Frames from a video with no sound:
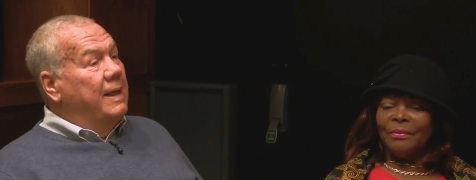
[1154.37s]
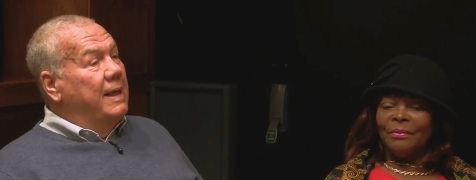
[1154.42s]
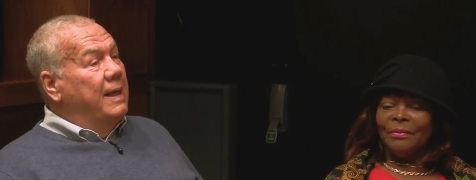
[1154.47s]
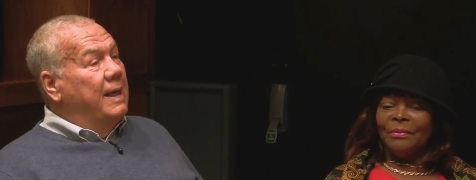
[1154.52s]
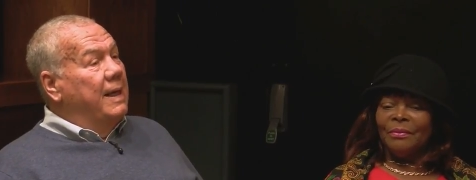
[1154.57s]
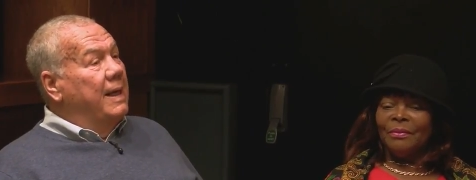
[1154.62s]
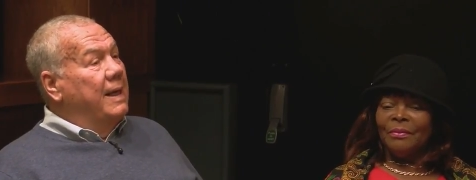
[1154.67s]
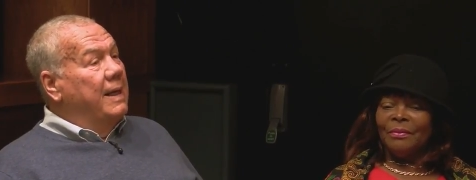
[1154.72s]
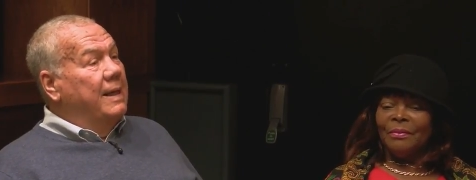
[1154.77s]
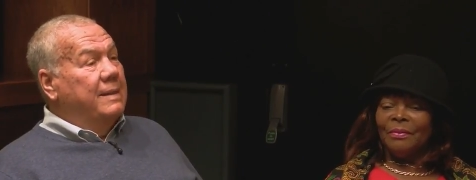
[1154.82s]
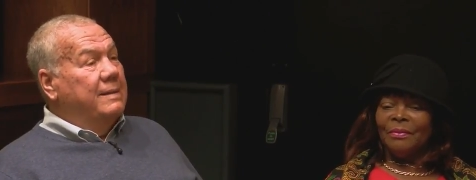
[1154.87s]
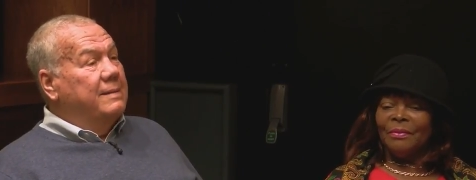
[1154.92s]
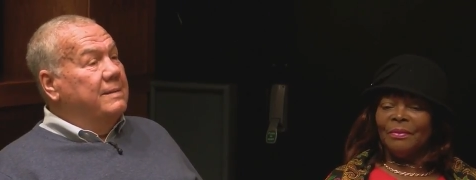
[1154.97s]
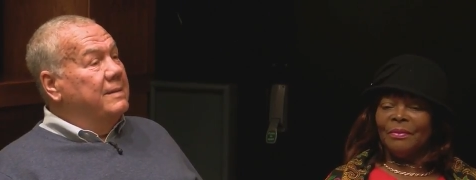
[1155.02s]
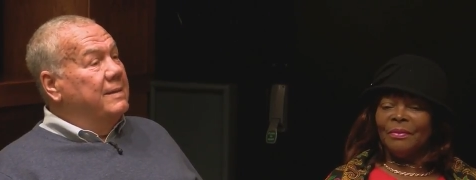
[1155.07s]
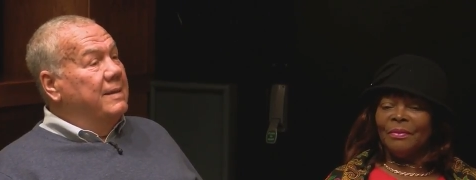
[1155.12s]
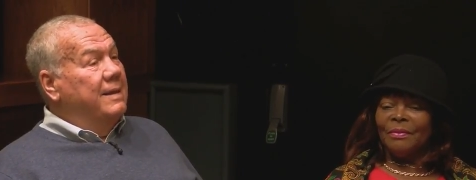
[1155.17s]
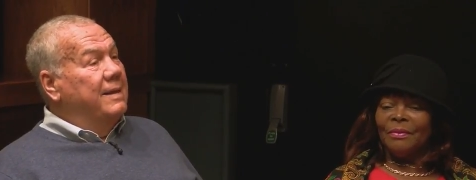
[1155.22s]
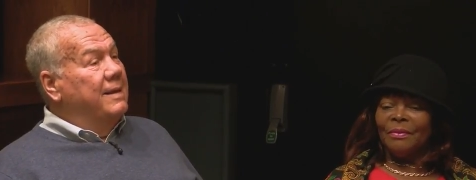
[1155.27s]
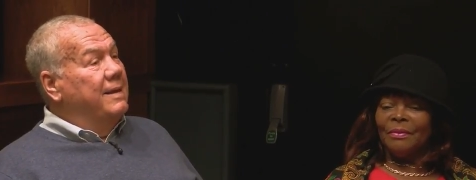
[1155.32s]

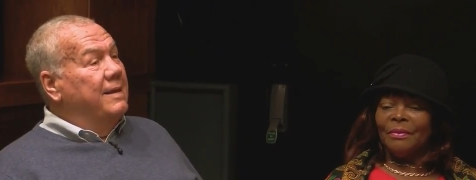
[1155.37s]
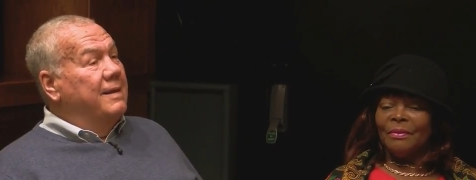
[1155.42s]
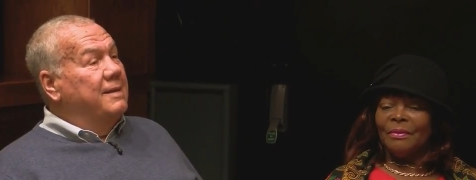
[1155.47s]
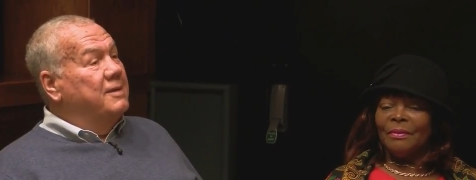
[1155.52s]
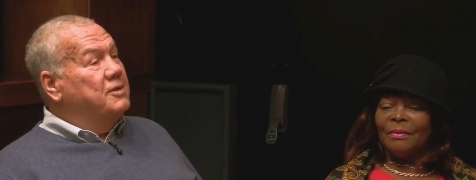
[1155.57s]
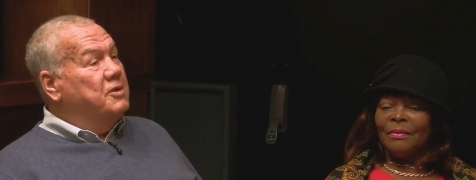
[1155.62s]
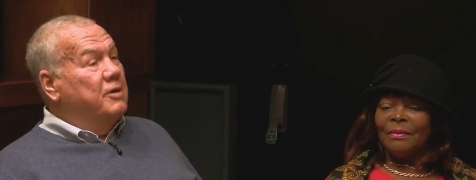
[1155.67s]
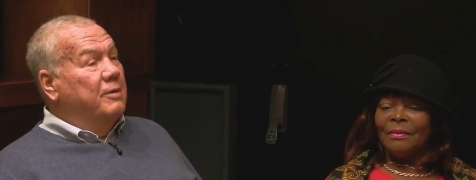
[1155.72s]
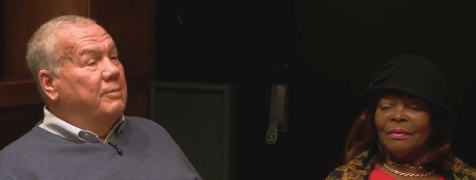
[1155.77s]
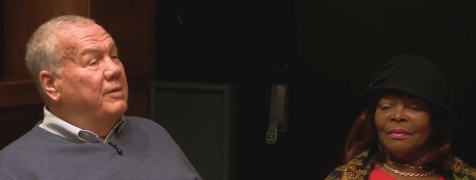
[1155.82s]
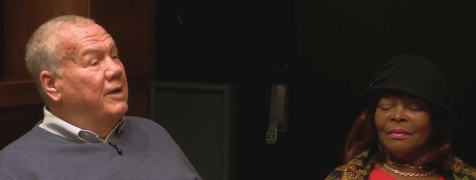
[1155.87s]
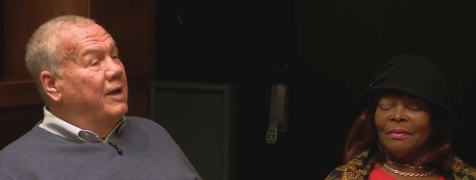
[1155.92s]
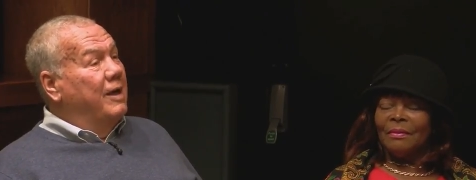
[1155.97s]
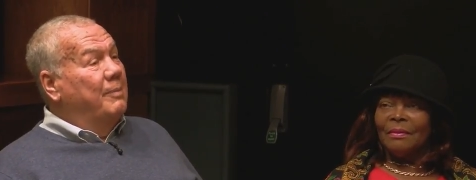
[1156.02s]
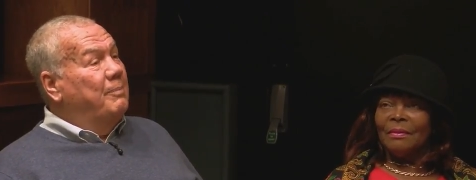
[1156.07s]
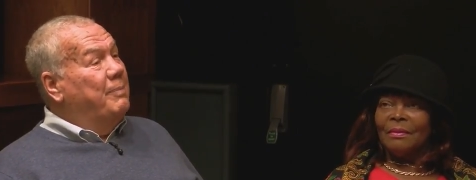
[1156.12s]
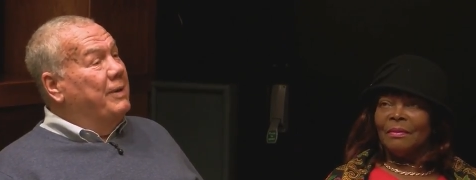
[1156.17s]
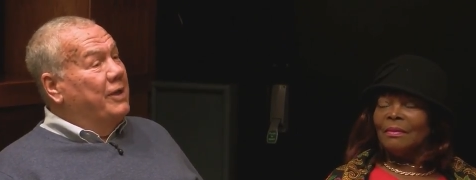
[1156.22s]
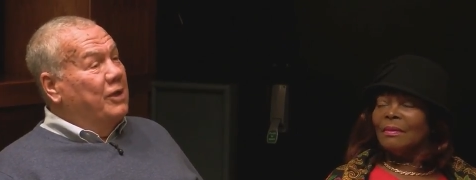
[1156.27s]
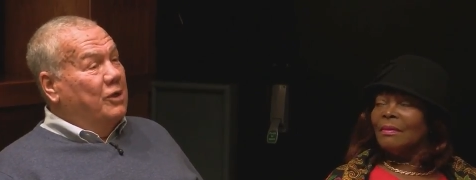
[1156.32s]
Speaker 1: and uh, it's a,
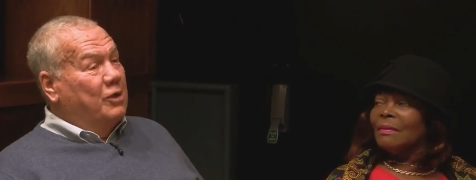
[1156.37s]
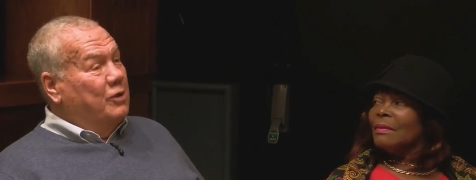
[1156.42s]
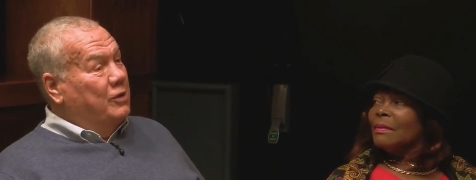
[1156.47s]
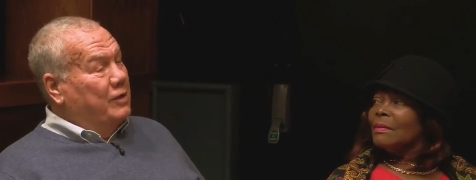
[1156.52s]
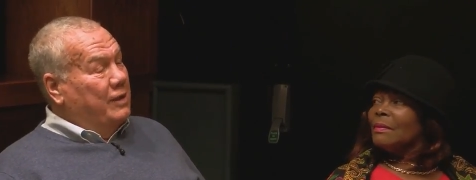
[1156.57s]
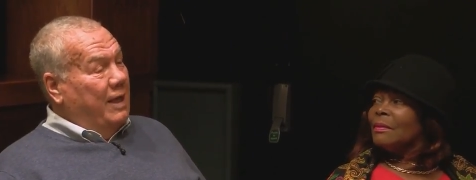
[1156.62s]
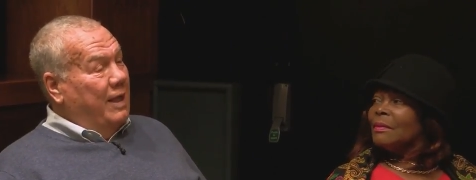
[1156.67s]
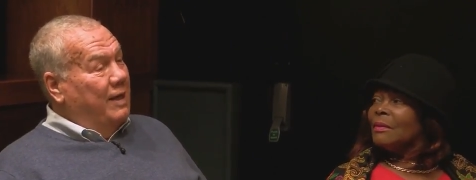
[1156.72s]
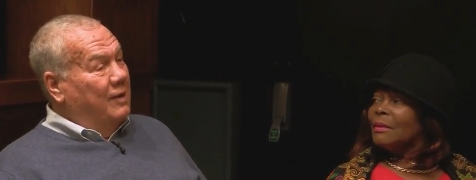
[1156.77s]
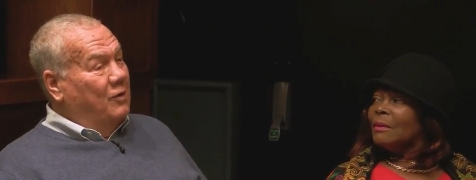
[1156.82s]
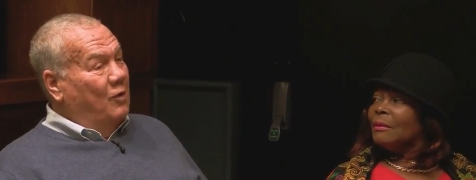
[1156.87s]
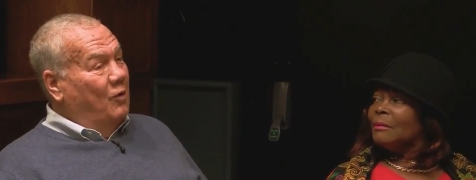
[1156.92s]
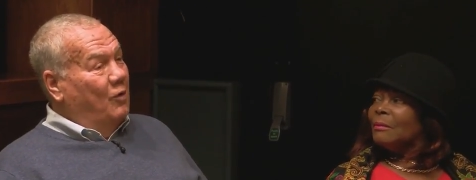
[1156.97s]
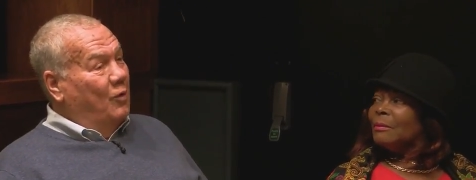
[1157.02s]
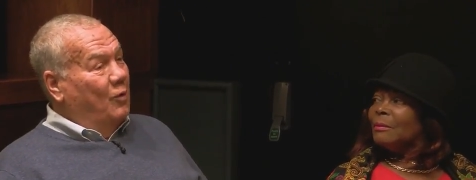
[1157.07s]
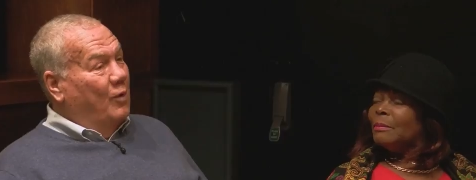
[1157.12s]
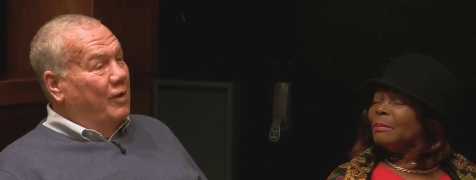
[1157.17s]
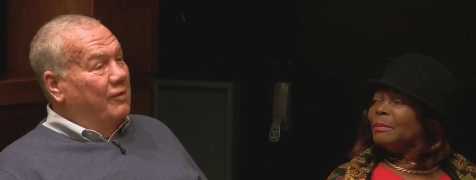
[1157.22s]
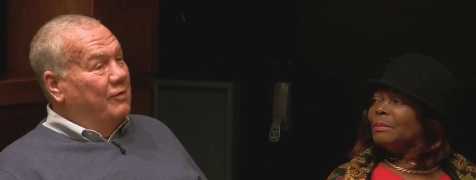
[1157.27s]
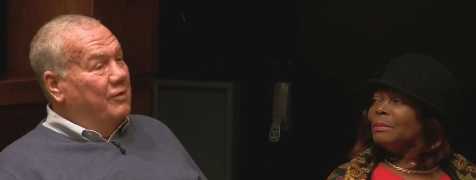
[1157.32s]
a bit of good luck all
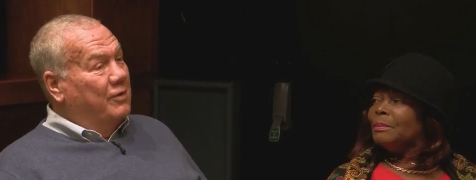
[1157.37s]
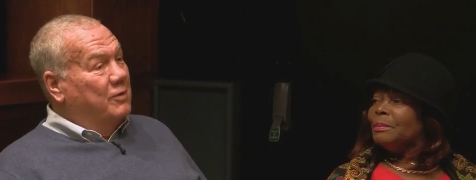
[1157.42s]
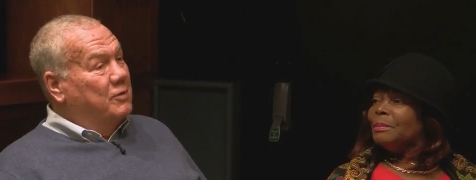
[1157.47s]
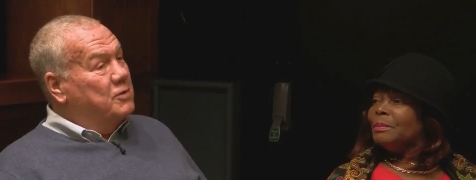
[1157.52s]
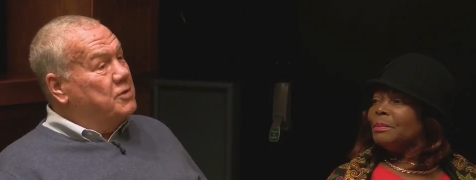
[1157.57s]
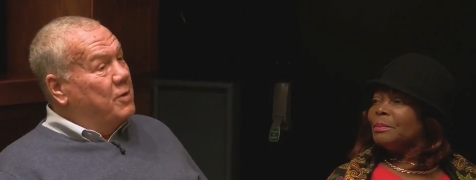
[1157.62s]
the way through.